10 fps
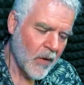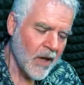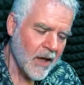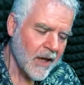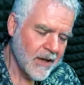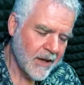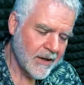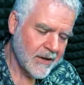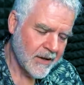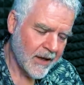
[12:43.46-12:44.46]
It, it
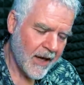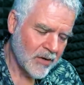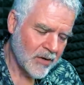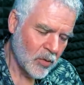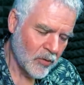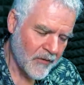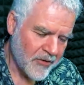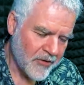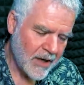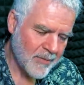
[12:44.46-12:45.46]
again, it will
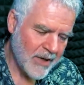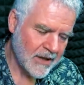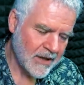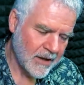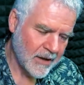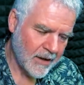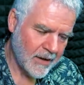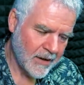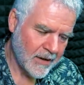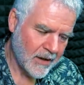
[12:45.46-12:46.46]
vary. I mean,
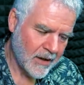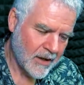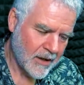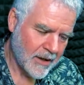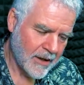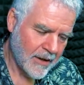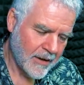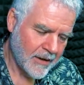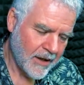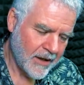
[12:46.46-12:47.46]
uh,
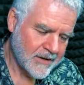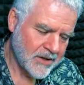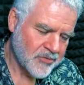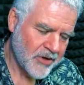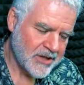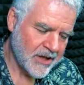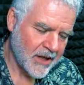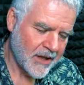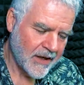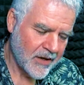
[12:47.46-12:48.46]
it's interesting. I
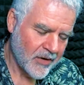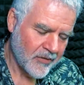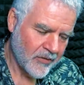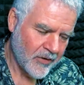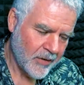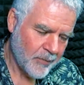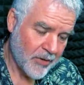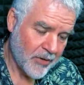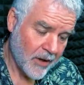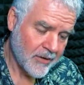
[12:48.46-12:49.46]
think uh,
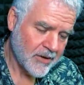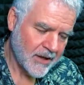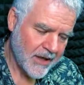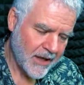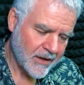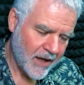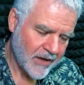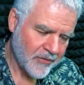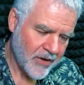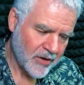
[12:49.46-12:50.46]
both locally and, and
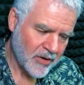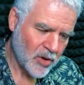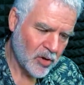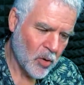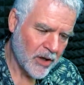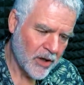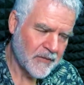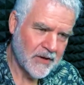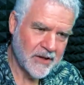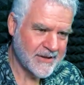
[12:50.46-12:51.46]
around the world, quite
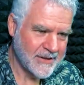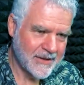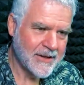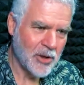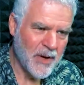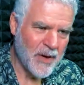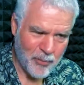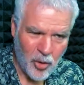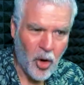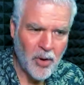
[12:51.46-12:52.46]
often there'll be a
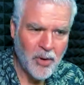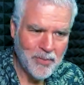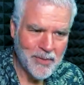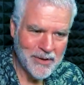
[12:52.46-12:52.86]
problem.